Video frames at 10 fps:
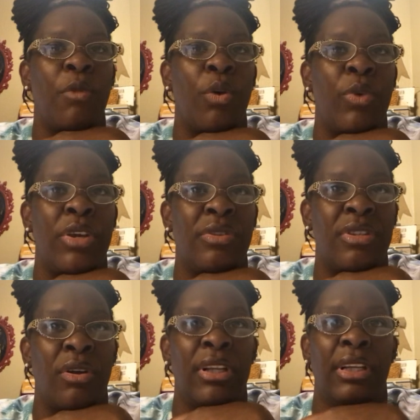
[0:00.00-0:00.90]
where we used
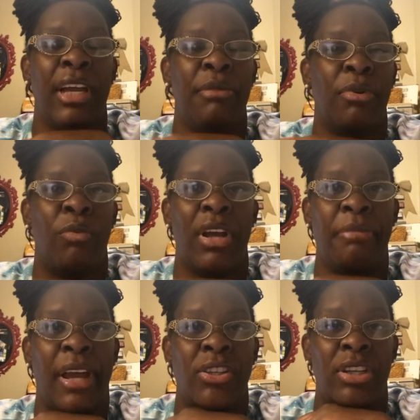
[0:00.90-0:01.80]
to only labor one
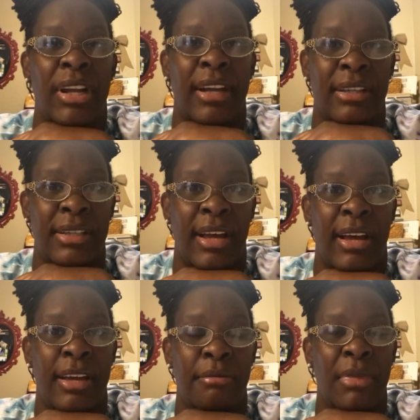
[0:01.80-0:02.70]
patient at a
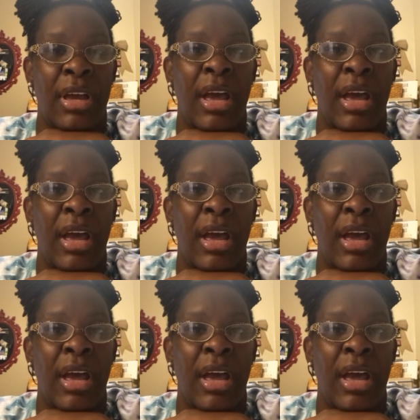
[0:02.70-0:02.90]
time.